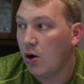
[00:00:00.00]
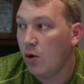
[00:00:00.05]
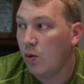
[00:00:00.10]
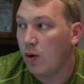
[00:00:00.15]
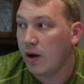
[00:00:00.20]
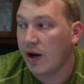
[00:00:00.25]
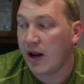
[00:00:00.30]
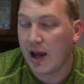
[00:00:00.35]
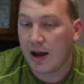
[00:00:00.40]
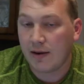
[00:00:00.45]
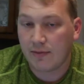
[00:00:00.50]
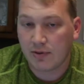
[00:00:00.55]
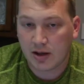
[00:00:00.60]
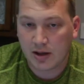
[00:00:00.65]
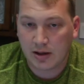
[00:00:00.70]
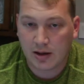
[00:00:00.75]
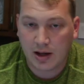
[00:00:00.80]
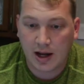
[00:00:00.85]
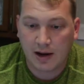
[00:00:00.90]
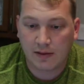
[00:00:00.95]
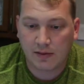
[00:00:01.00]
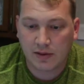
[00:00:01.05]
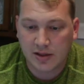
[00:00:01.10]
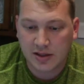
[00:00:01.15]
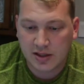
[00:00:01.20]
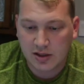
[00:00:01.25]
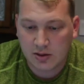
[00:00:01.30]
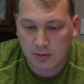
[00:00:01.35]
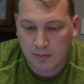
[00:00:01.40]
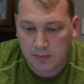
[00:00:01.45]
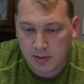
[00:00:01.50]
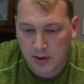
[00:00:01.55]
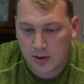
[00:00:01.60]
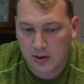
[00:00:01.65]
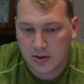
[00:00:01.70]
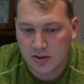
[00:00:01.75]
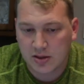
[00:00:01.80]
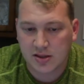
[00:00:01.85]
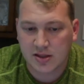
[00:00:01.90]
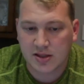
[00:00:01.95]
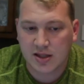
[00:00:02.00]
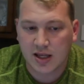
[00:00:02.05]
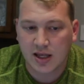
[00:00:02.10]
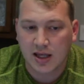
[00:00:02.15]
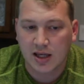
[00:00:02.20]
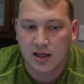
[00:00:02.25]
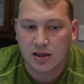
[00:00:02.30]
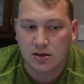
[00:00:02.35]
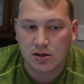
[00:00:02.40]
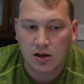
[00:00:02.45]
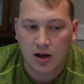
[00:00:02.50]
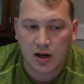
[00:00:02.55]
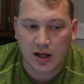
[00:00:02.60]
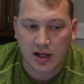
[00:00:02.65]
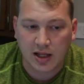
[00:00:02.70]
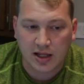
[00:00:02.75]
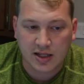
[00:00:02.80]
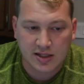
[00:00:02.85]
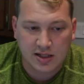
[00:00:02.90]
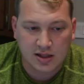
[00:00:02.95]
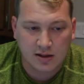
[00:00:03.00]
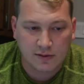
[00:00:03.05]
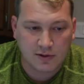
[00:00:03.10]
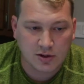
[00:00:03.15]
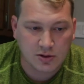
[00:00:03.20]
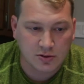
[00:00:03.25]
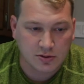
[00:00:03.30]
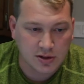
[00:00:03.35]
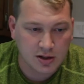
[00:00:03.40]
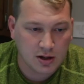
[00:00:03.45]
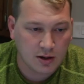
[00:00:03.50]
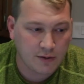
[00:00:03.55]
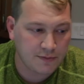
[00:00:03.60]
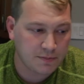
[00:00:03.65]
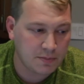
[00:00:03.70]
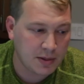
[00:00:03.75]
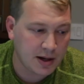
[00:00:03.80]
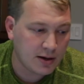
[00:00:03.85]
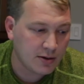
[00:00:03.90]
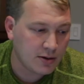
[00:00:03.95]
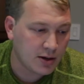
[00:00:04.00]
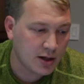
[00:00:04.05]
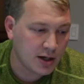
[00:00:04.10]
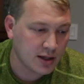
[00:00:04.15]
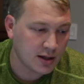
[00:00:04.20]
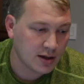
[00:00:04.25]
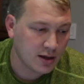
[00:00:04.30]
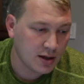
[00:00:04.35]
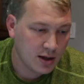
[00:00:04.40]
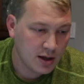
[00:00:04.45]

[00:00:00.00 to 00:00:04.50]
what every every single person's thinking, not his individual self. About like,